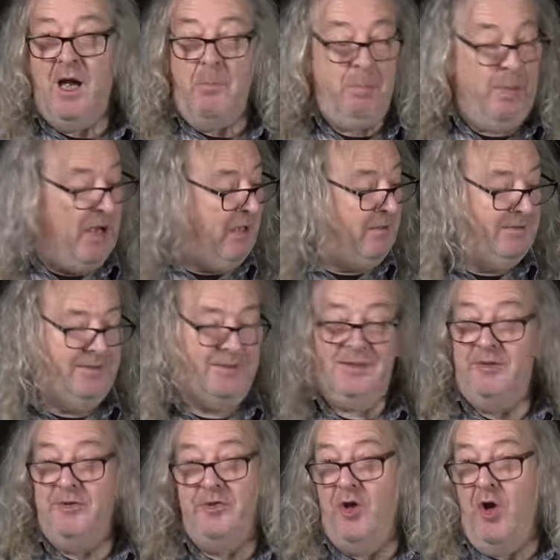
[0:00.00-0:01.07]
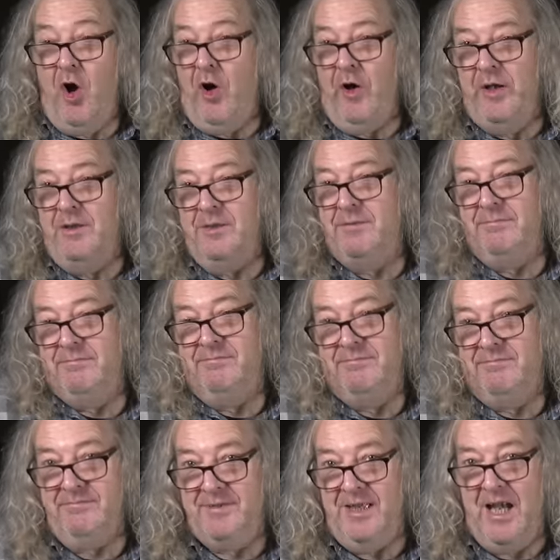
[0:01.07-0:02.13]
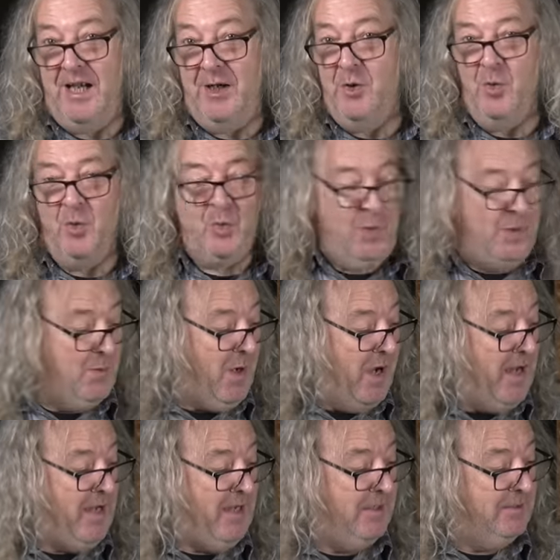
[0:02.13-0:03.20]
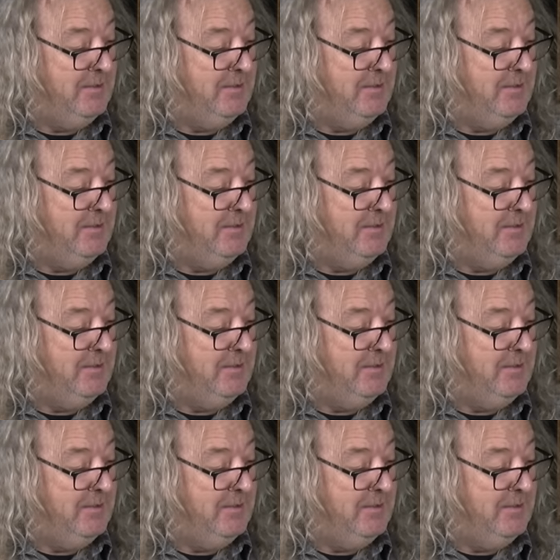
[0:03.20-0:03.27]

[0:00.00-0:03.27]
but not in an awkward way.